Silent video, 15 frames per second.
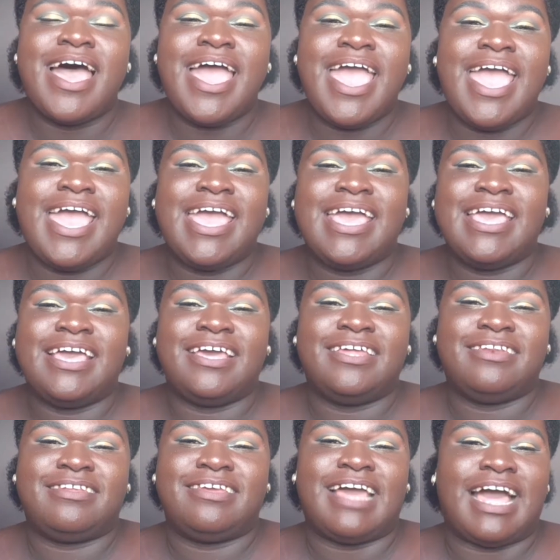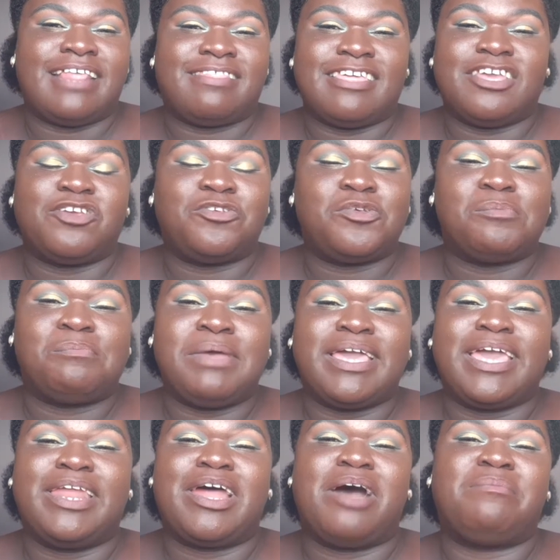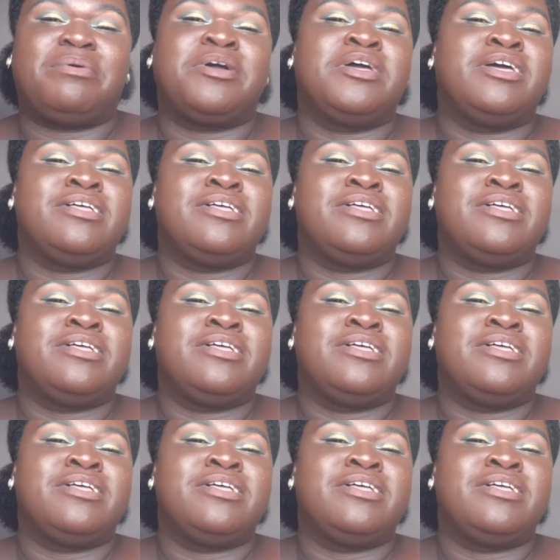and I think you should pick it up,